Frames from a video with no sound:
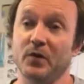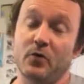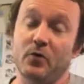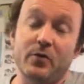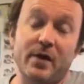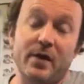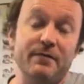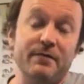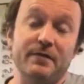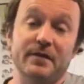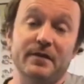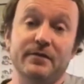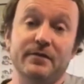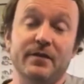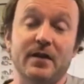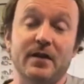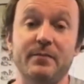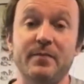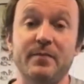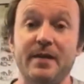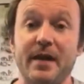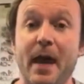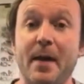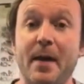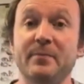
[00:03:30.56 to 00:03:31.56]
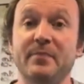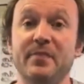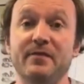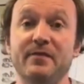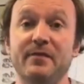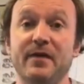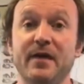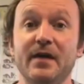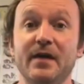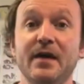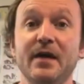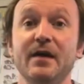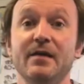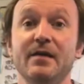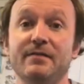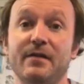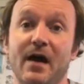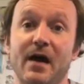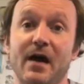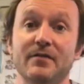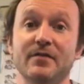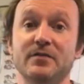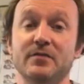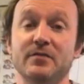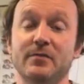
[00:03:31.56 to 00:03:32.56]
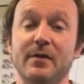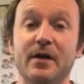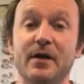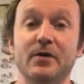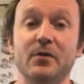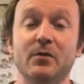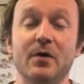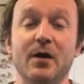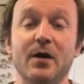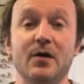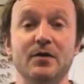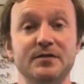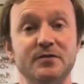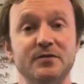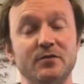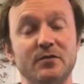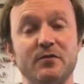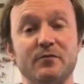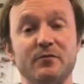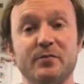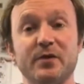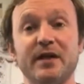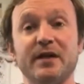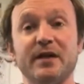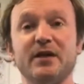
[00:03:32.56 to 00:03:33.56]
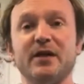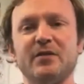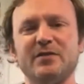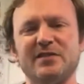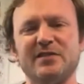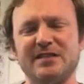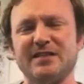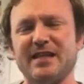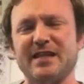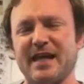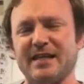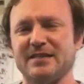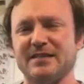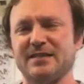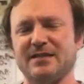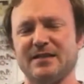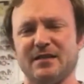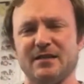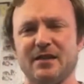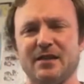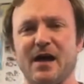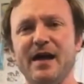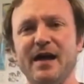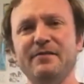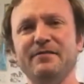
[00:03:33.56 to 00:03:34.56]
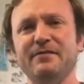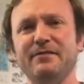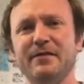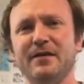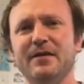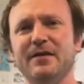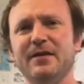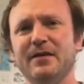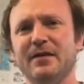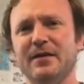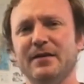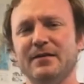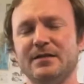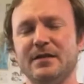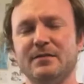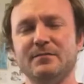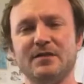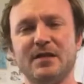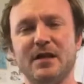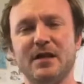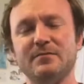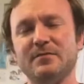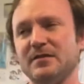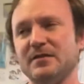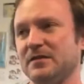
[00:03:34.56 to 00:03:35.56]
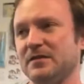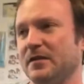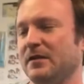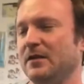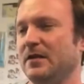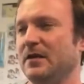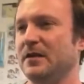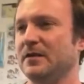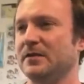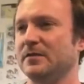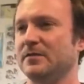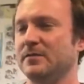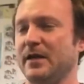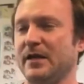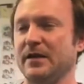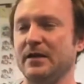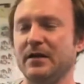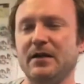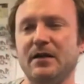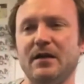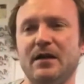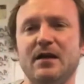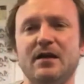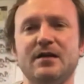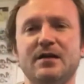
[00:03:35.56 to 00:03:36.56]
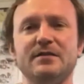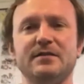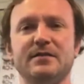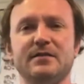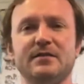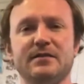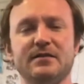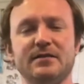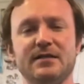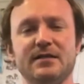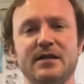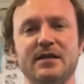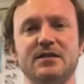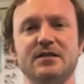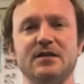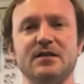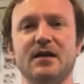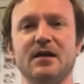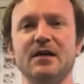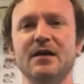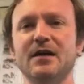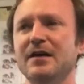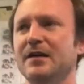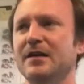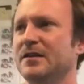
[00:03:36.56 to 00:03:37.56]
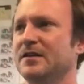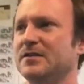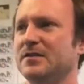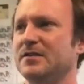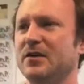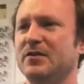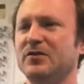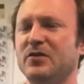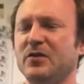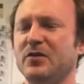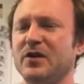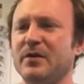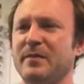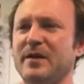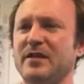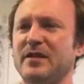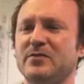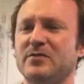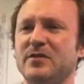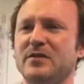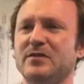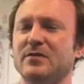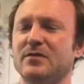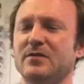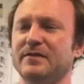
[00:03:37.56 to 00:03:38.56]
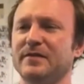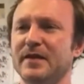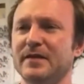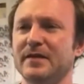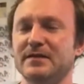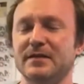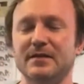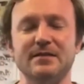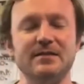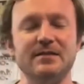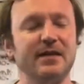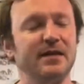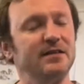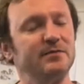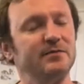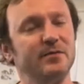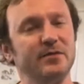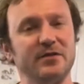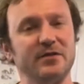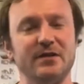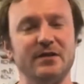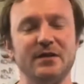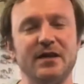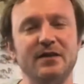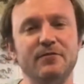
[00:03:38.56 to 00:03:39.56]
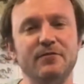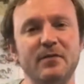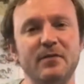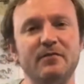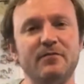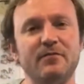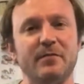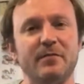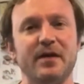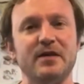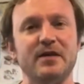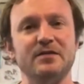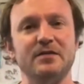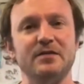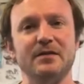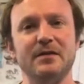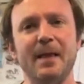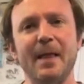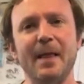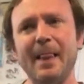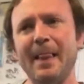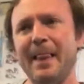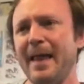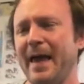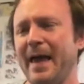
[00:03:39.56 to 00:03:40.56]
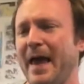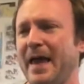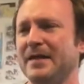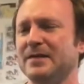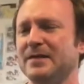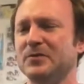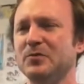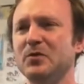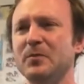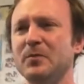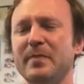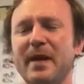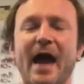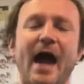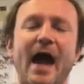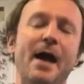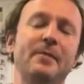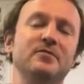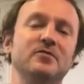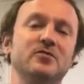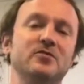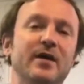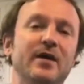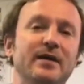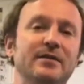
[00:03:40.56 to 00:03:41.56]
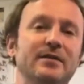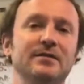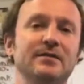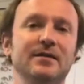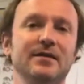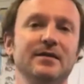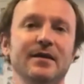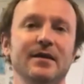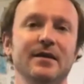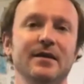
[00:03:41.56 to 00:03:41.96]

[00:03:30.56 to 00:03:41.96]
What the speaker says: great for developing empathy for others around the world, sort of bringing those stats to life. Sometimes as a class as a teacher, you show documentaries or things in a textbook, you give them information, and it's all a bit abstract.